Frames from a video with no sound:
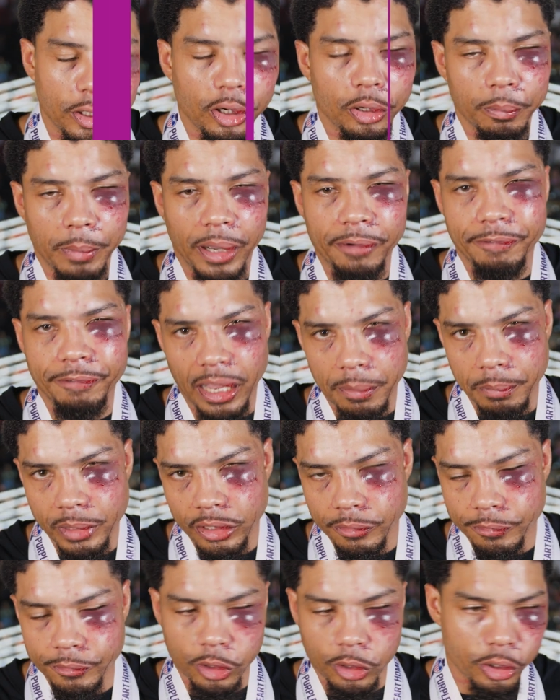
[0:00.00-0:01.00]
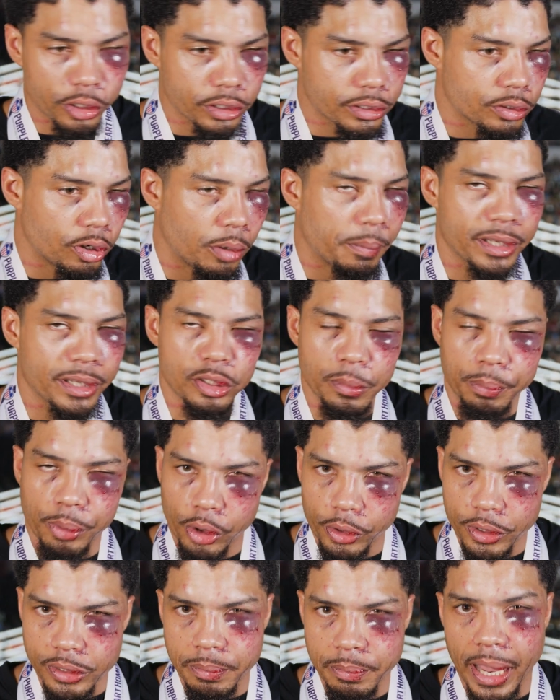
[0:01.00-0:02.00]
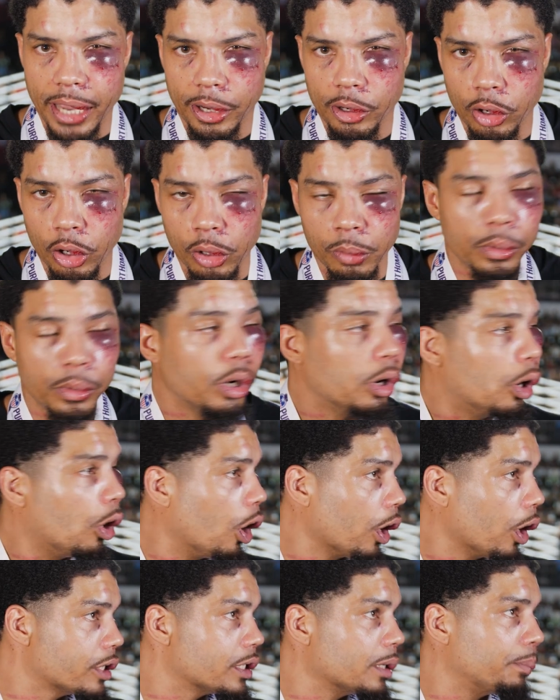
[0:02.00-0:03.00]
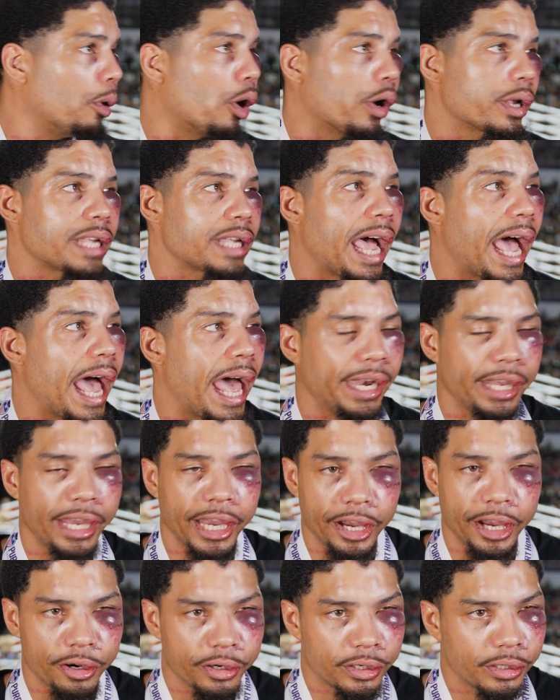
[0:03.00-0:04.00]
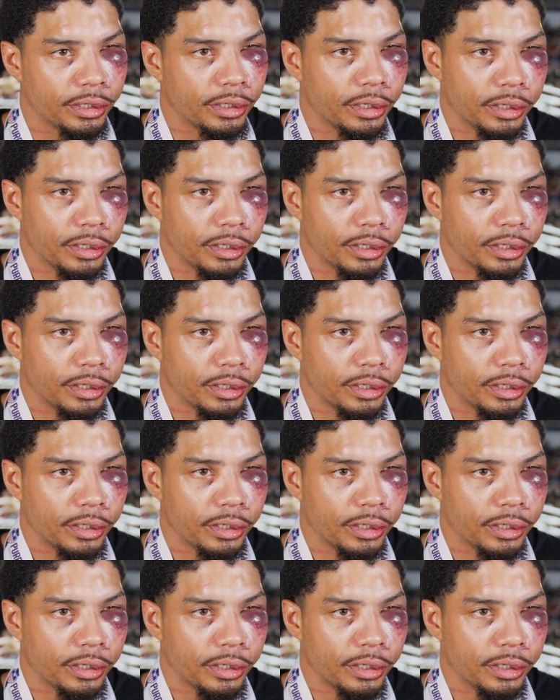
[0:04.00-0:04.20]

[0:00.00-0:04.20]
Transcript: know, my family, of course, all my supporters back home, all the supporters I had here.